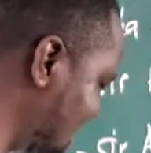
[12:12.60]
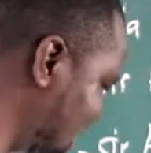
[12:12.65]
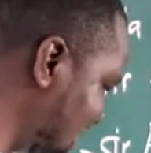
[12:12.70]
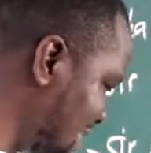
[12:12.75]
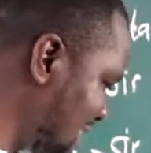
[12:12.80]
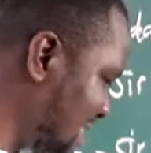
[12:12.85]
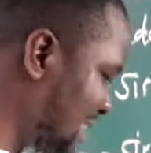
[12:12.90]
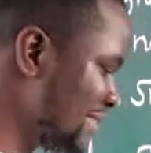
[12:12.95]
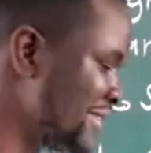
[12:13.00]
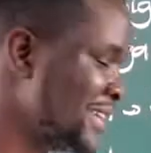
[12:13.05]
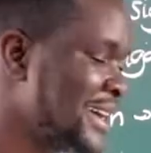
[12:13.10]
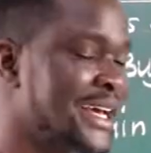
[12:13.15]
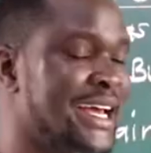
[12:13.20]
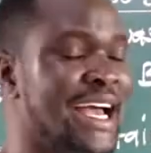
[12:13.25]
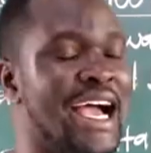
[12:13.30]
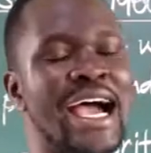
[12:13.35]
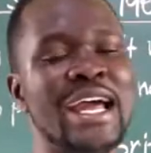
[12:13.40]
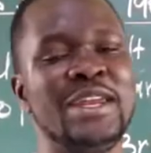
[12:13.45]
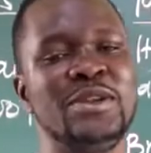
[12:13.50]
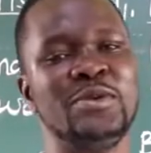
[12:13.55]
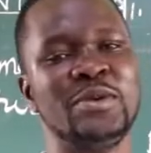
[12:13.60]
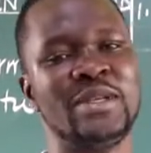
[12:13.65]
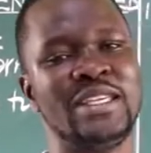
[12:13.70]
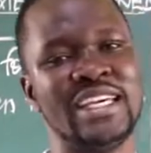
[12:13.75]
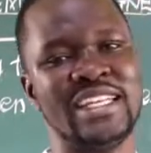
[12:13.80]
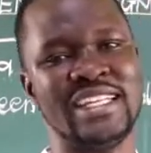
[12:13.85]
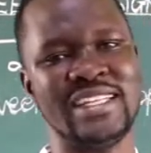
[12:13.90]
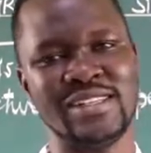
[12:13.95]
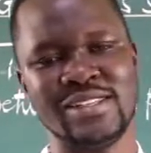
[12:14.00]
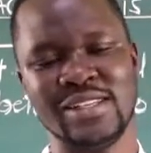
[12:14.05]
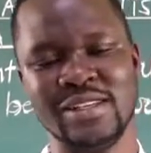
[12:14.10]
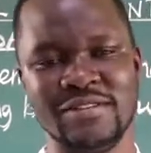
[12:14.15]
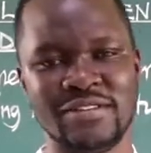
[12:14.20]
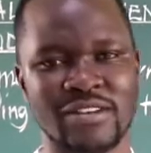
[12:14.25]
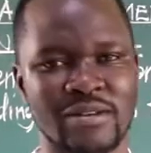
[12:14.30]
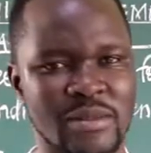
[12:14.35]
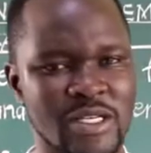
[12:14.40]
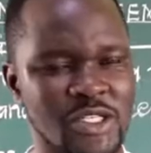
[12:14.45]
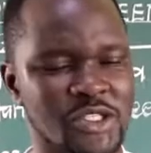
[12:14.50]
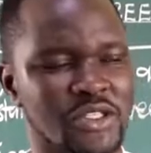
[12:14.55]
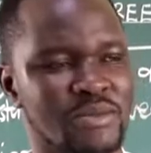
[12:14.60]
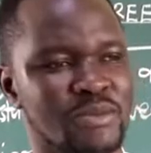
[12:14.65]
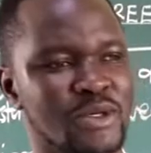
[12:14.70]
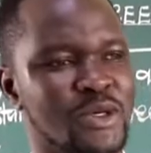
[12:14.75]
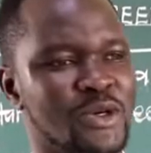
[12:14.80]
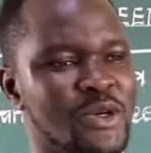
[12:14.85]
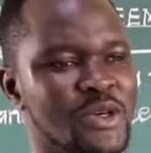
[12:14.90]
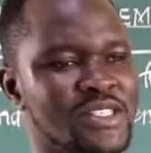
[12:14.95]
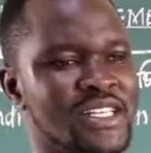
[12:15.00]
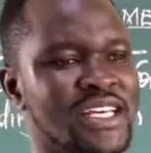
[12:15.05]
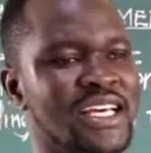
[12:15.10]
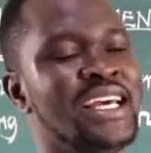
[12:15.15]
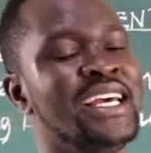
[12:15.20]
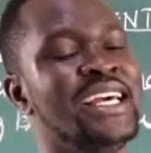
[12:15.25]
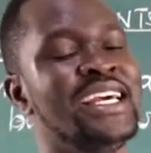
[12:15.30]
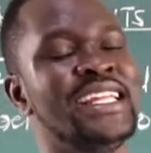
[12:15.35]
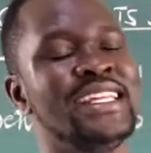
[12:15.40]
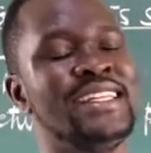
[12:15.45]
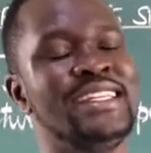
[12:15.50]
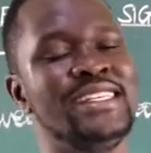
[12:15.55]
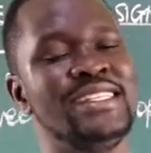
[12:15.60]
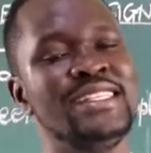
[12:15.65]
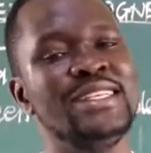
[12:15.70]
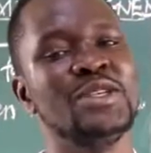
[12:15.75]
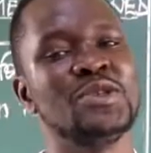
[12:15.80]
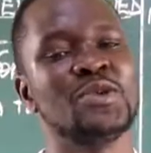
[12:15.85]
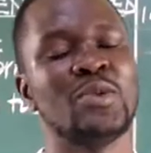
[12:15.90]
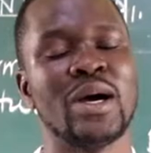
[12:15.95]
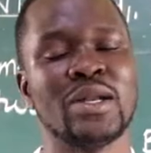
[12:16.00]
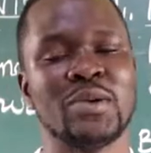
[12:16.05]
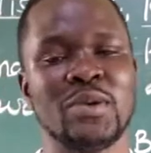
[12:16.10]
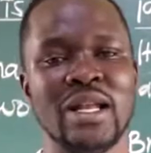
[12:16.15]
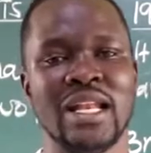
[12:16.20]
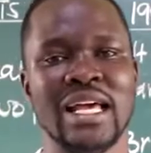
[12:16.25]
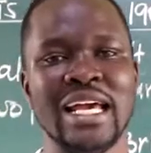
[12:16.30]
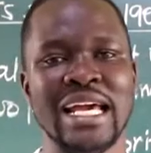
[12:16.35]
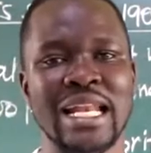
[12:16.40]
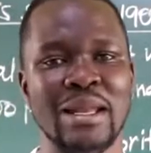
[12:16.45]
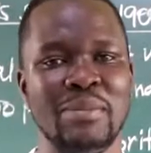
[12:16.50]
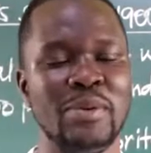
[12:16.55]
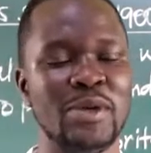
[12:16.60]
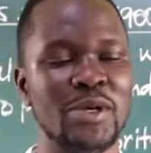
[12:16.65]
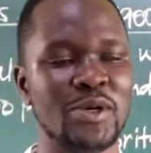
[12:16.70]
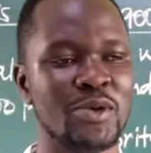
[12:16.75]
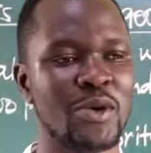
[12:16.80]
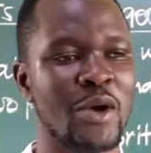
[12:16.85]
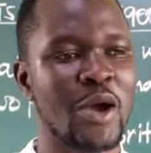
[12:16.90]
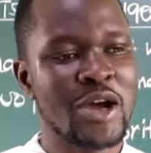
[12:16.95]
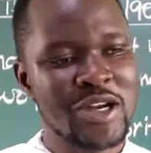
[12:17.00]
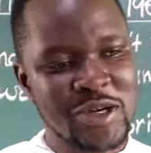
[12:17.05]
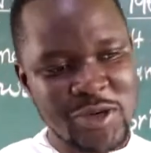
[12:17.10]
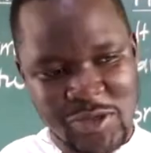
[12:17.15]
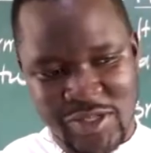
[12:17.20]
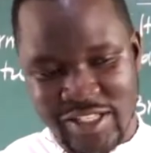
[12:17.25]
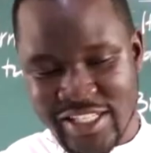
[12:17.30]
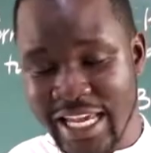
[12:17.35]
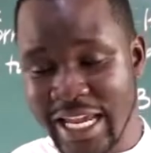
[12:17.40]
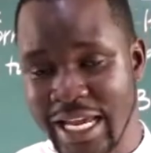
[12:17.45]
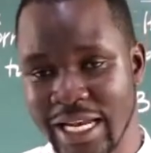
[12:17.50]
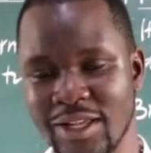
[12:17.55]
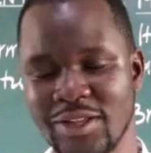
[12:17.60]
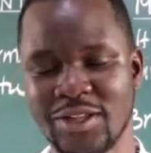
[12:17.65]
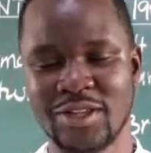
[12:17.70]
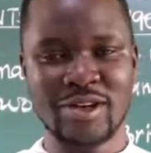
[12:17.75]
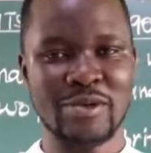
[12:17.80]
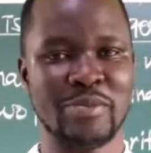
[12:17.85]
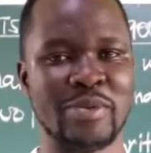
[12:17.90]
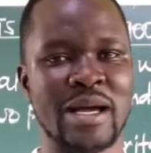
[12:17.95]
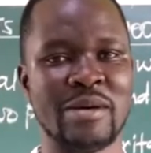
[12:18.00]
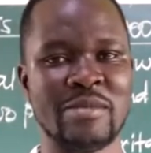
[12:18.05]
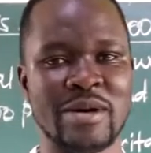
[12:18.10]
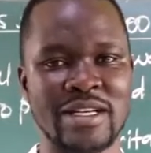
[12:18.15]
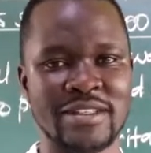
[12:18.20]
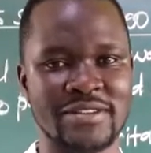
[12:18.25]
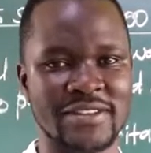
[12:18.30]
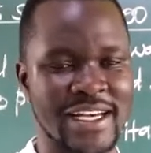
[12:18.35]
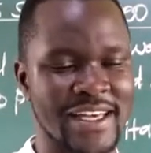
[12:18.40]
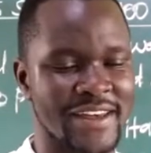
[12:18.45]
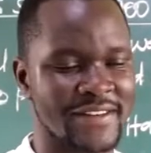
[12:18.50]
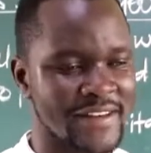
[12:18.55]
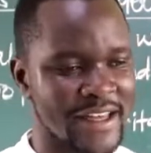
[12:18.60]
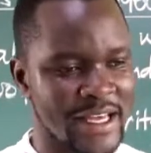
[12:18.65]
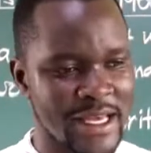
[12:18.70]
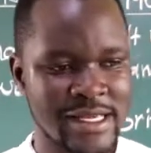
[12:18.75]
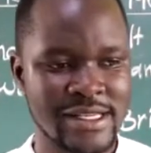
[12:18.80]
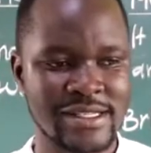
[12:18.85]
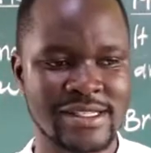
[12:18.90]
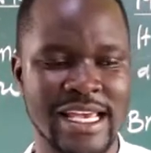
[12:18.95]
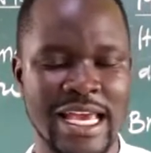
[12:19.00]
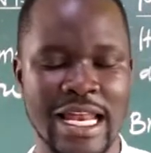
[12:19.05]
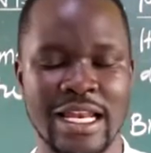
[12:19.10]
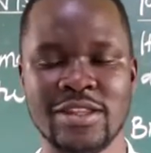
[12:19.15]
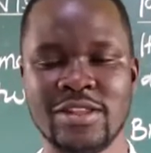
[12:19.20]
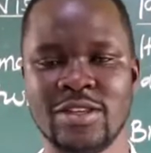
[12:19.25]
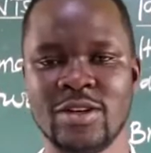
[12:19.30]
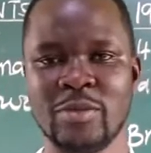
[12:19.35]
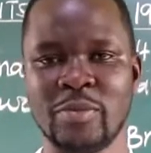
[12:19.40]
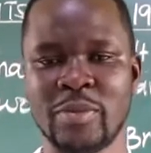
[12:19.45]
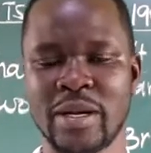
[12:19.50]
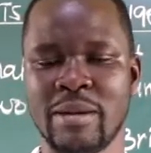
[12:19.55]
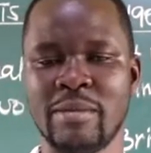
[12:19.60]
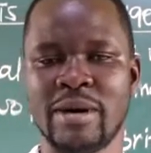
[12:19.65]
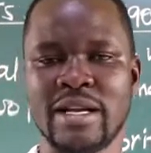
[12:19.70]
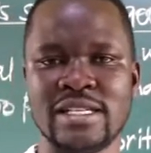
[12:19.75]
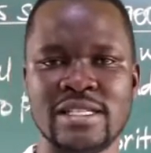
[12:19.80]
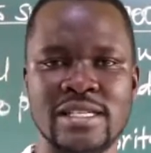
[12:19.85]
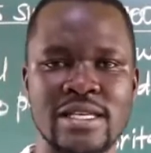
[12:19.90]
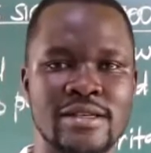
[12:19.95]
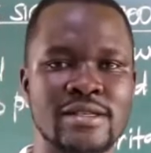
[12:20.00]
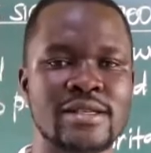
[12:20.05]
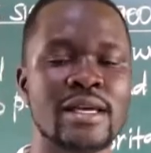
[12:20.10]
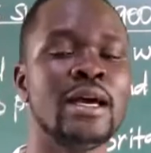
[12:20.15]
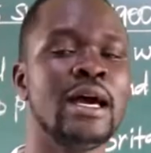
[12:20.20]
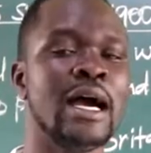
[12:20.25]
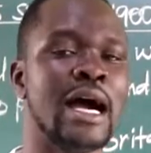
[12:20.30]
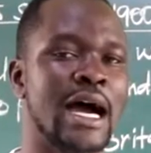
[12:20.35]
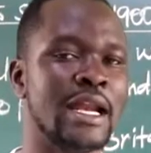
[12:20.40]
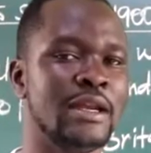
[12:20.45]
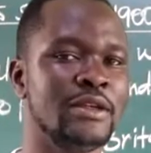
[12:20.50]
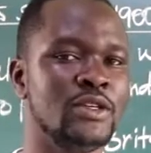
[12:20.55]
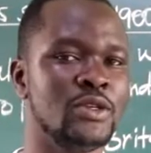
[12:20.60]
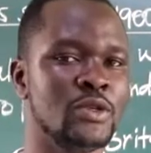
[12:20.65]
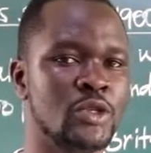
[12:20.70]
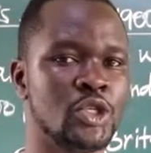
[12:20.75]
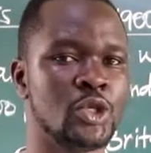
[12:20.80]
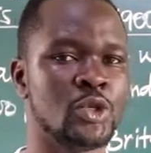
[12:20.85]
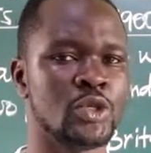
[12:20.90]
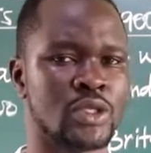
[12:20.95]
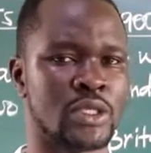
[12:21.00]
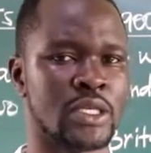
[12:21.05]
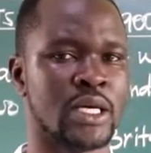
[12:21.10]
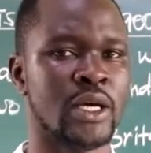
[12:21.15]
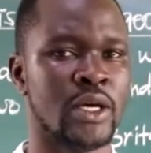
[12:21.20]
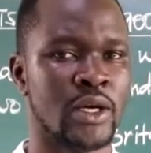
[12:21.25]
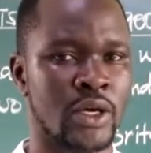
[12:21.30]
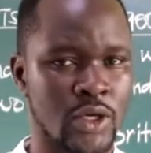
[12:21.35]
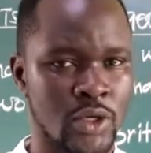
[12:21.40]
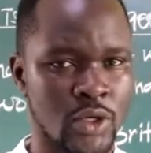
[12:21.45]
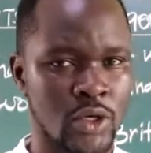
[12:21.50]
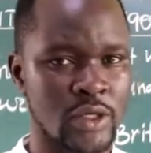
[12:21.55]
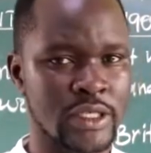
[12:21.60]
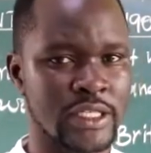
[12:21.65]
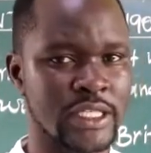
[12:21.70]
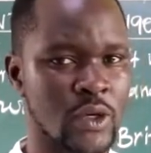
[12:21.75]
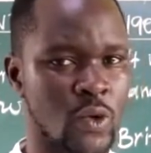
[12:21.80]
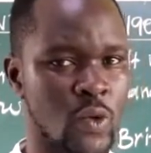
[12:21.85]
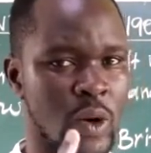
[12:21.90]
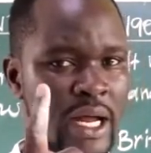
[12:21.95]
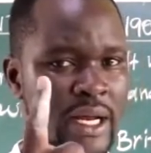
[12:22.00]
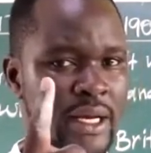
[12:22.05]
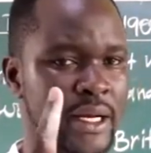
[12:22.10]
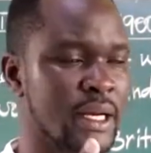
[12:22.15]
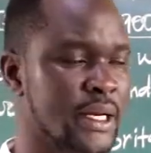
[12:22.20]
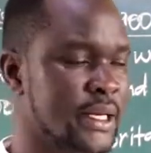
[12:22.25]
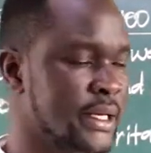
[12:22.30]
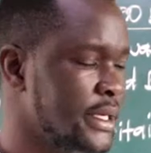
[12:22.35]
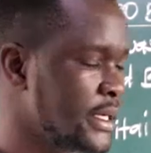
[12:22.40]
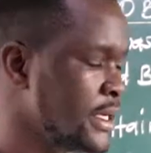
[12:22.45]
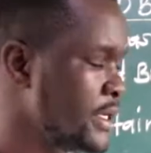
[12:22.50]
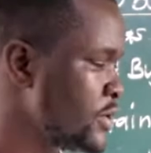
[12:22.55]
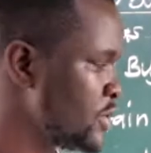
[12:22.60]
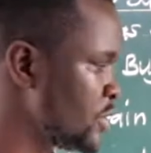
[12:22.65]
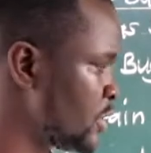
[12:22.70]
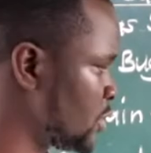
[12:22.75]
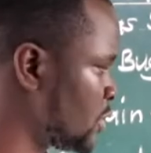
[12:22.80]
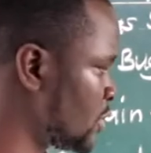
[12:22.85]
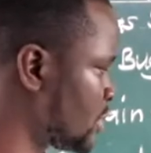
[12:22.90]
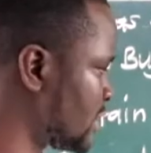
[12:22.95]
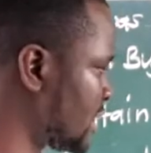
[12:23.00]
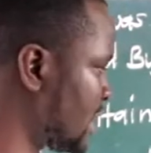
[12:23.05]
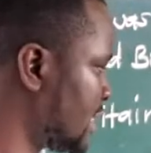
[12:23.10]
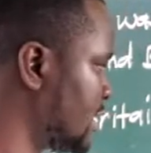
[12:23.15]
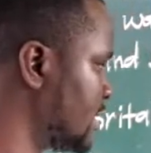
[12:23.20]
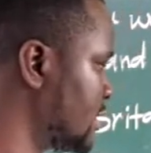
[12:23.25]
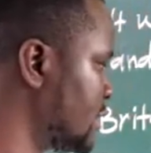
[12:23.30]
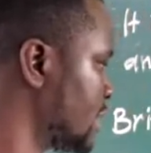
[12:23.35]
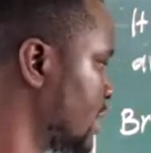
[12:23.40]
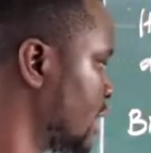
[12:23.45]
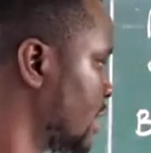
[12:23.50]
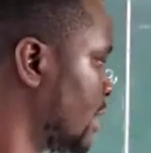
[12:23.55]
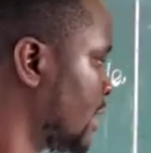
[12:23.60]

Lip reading: attentive and you get this information because this is what will help you to sail through primary 5, sail through primary 6, and you shoot your D1 in social studies,